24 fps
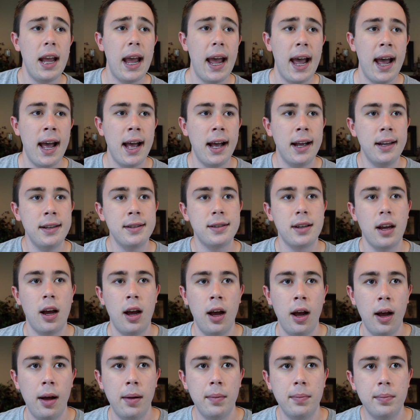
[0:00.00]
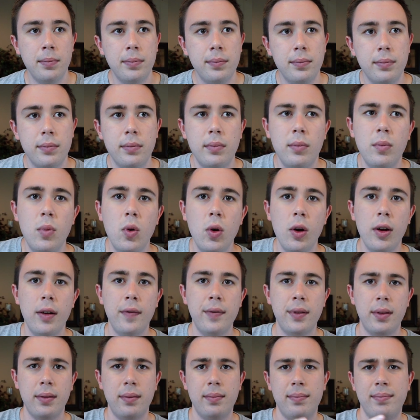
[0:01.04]
has more
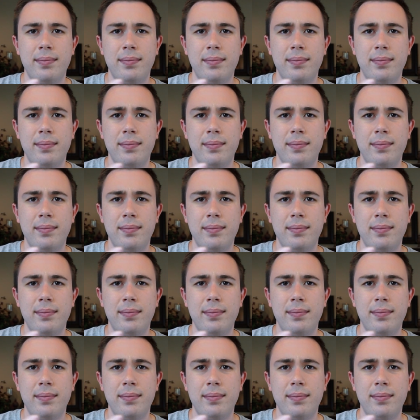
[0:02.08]
of,